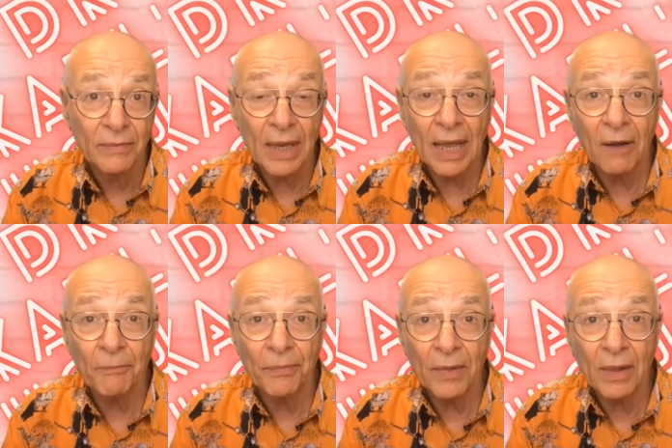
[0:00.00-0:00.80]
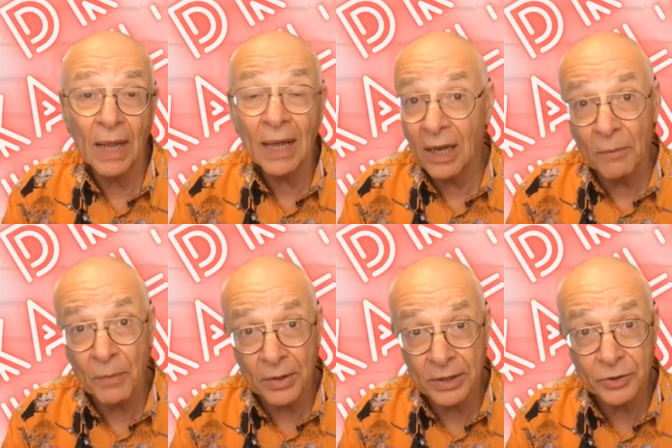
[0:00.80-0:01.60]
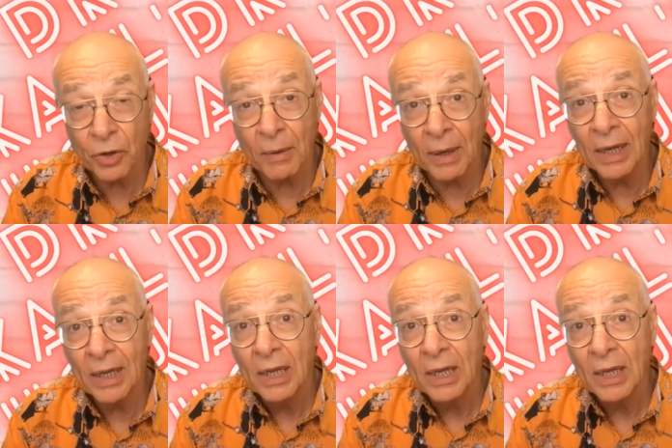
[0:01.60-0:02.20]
Now, luckily, I'm not an astronomer,